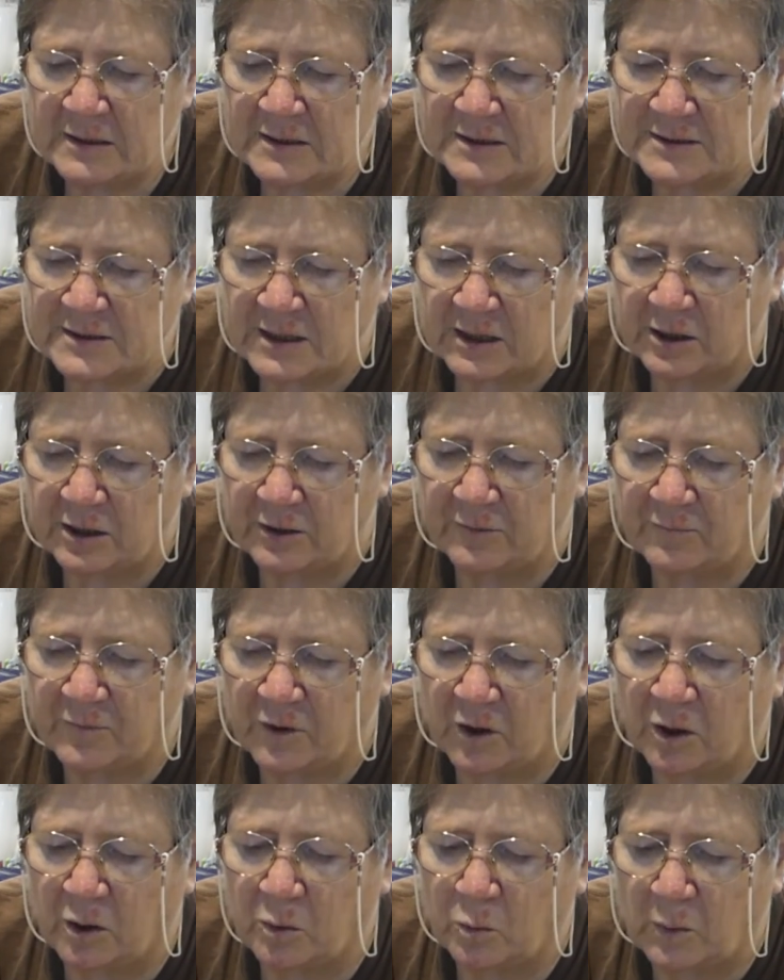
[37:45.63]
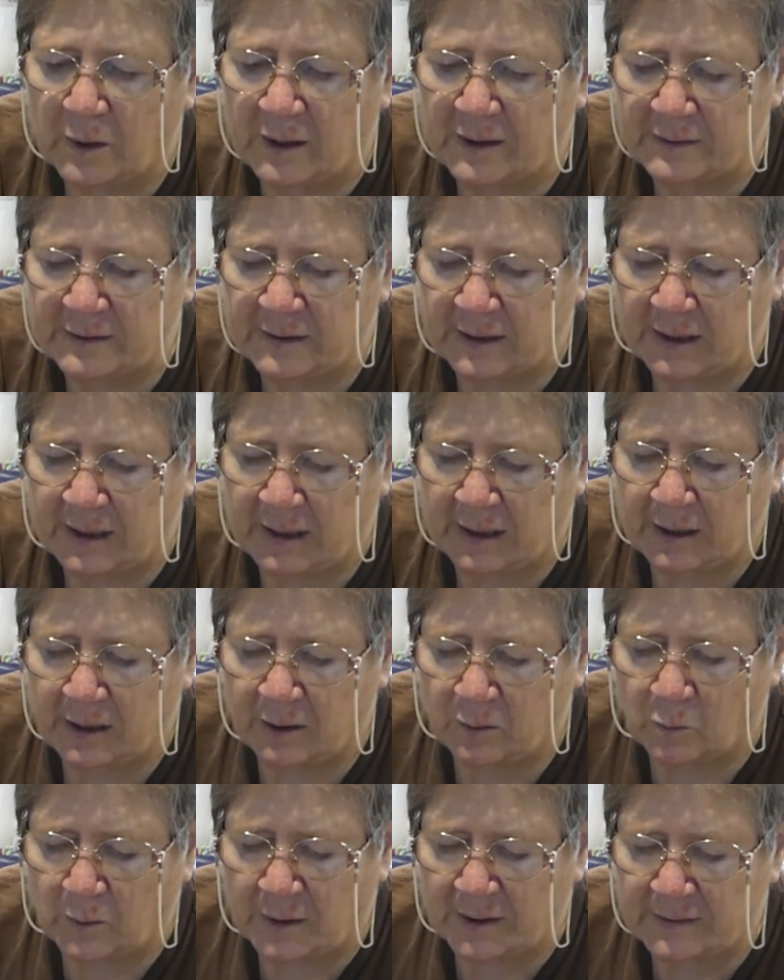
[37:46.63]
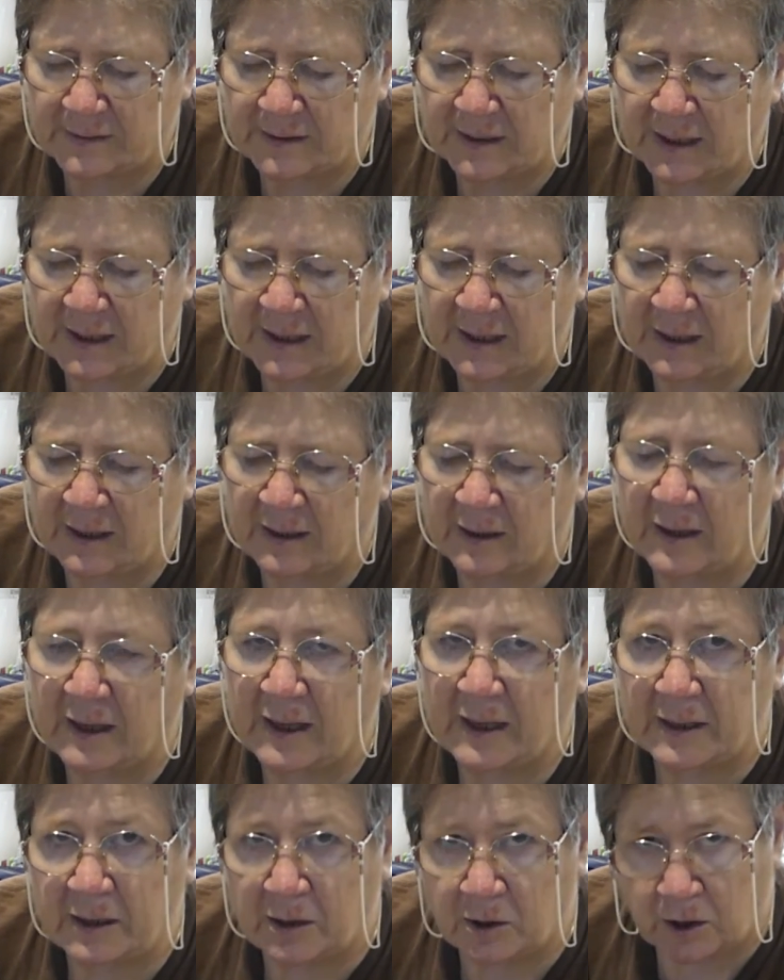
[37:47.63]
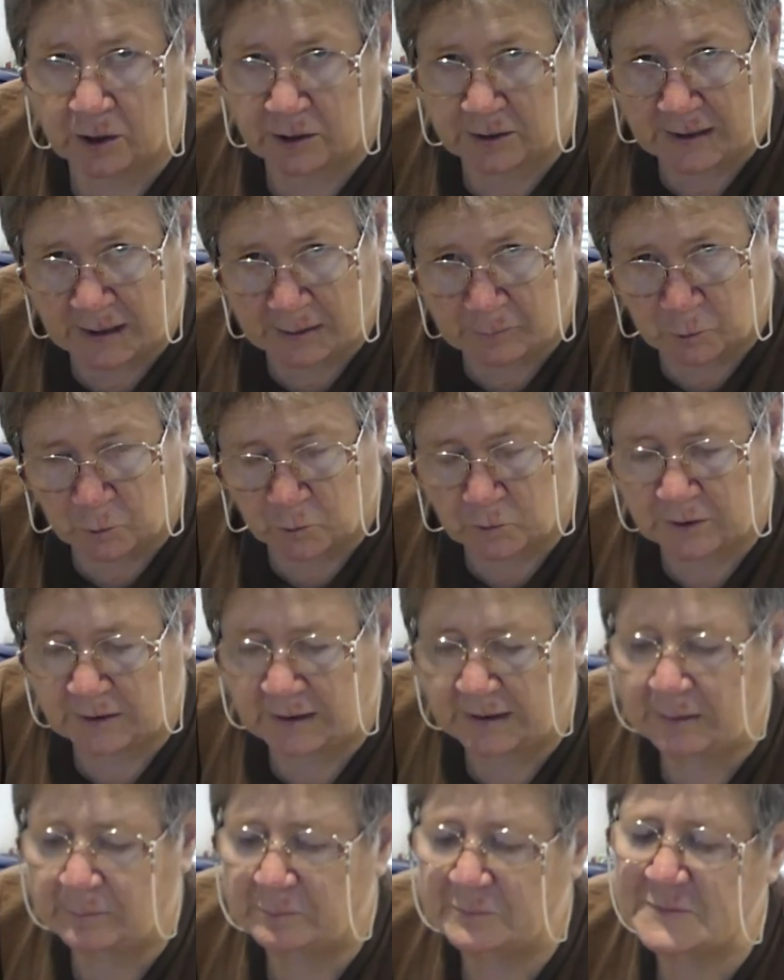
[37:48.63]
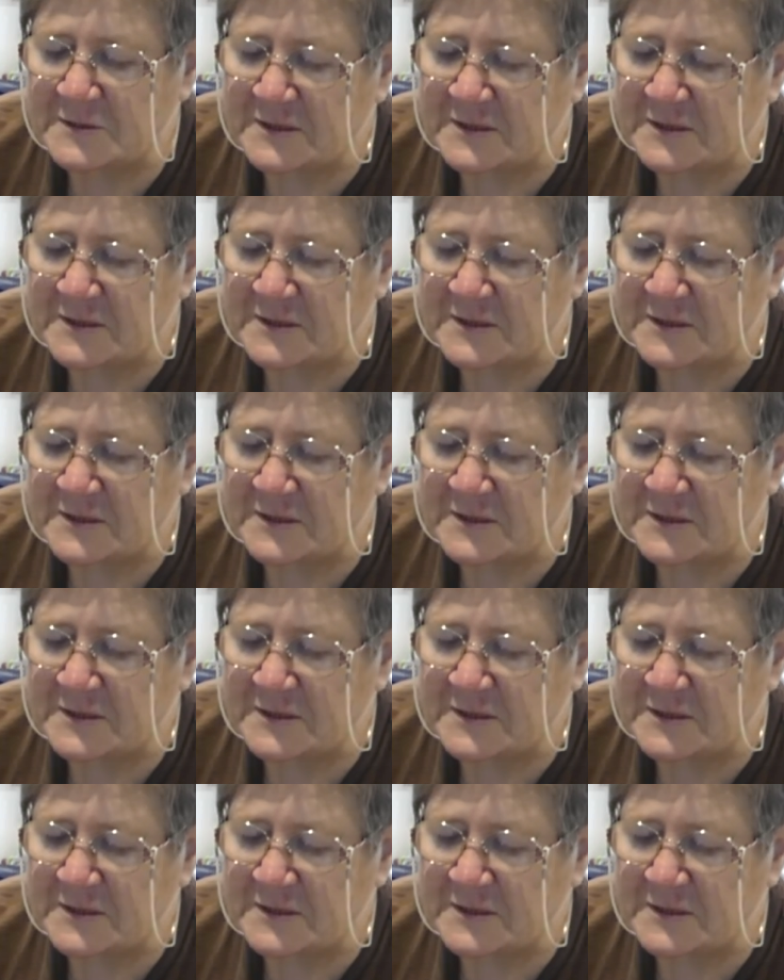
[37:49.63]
So you've got one there, and I double clip,